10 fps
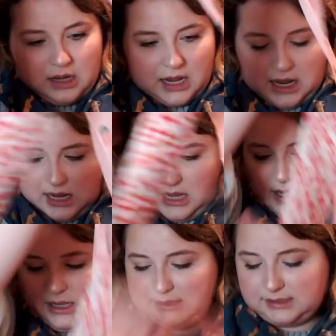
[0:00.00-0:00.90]

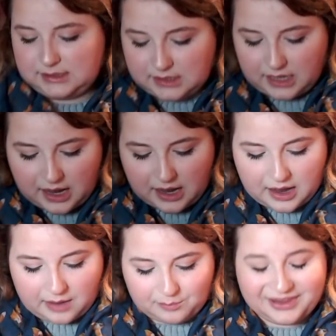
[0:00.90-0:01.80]
And
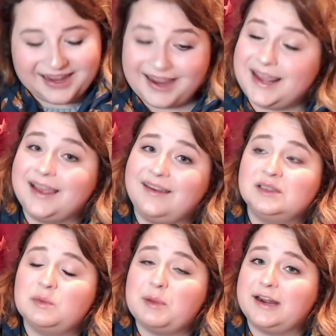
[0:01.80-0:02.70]
I'm planning
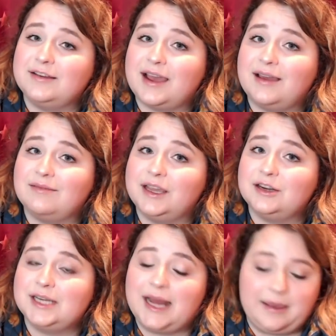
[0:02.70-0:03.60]
to bind that later today.